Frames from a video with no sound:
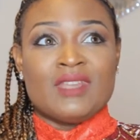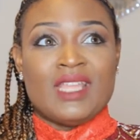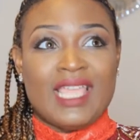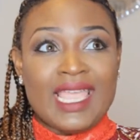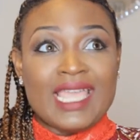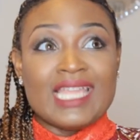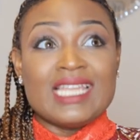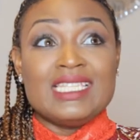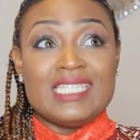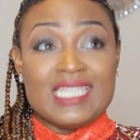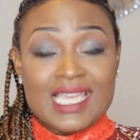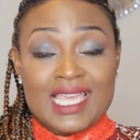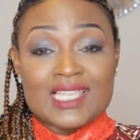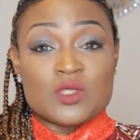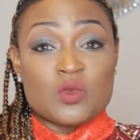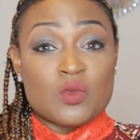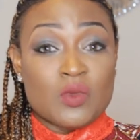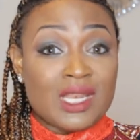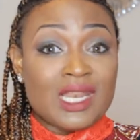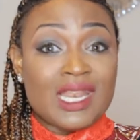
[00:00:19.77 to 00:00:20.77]
And
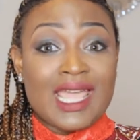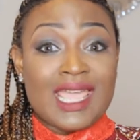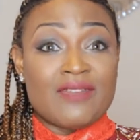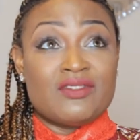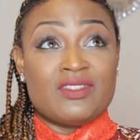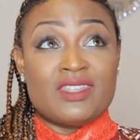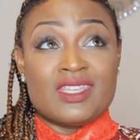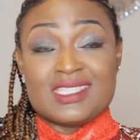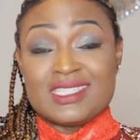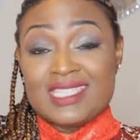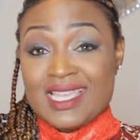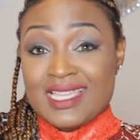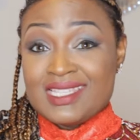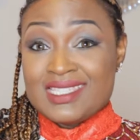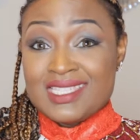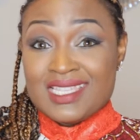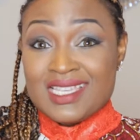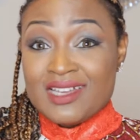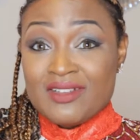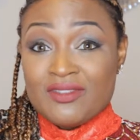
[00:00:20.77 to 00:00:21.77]
yes, when life does
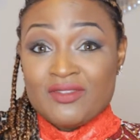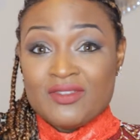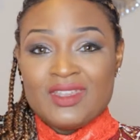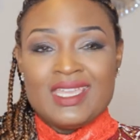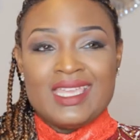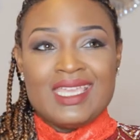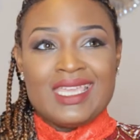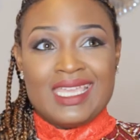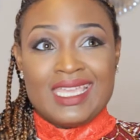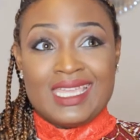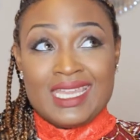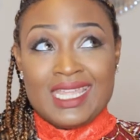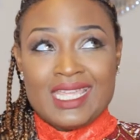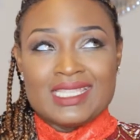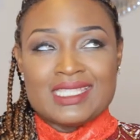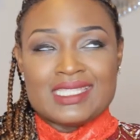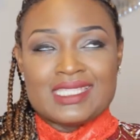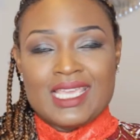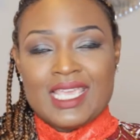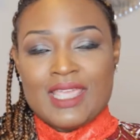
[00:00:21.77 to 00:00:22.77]
get tough, it
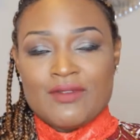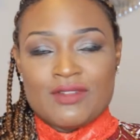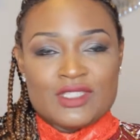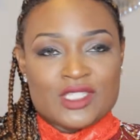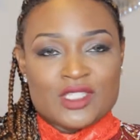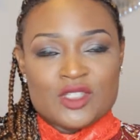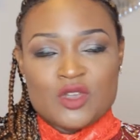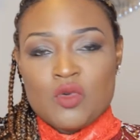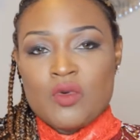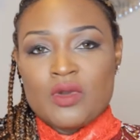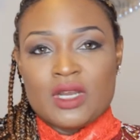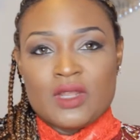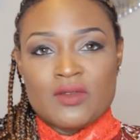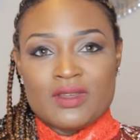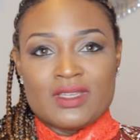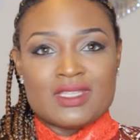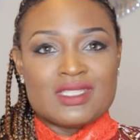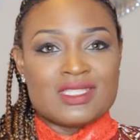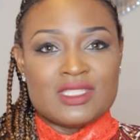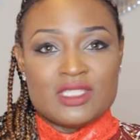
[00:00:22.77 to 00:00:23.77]
hits every single one of
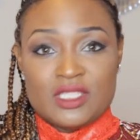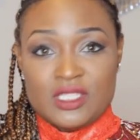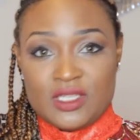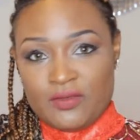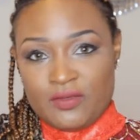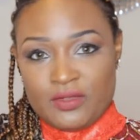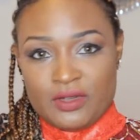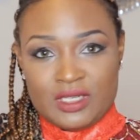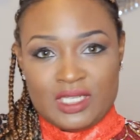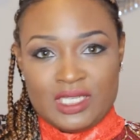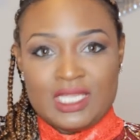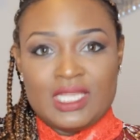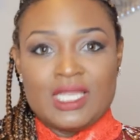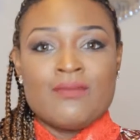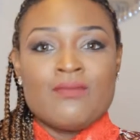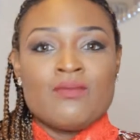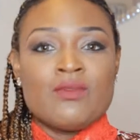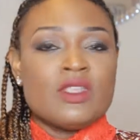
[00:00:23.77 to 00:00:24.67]
us differently.